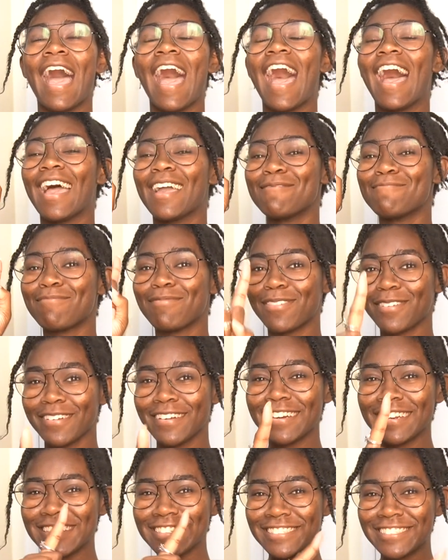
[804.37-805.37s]
I'm
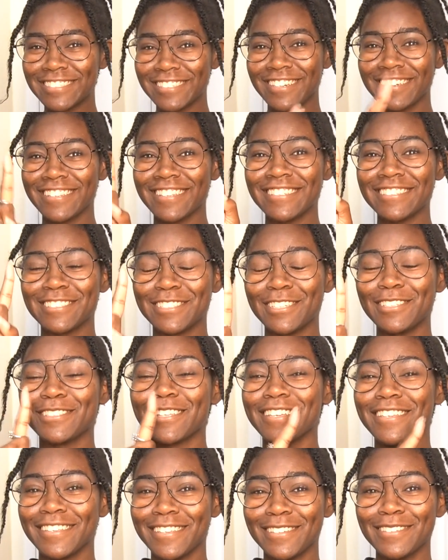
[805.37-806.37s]
pretty sure that she's
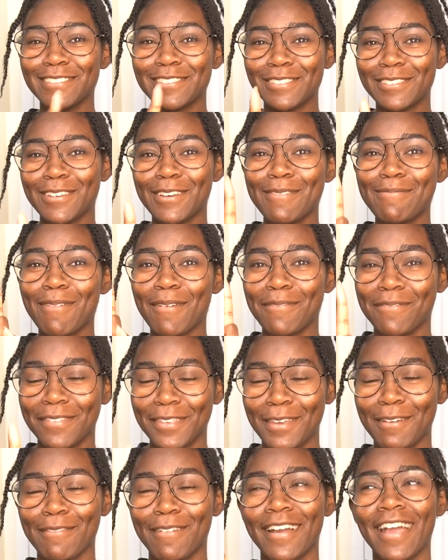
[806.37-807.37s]
a YouTube
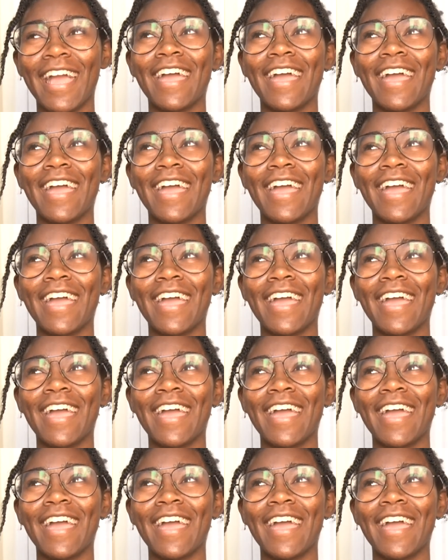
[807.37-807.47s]
viewer,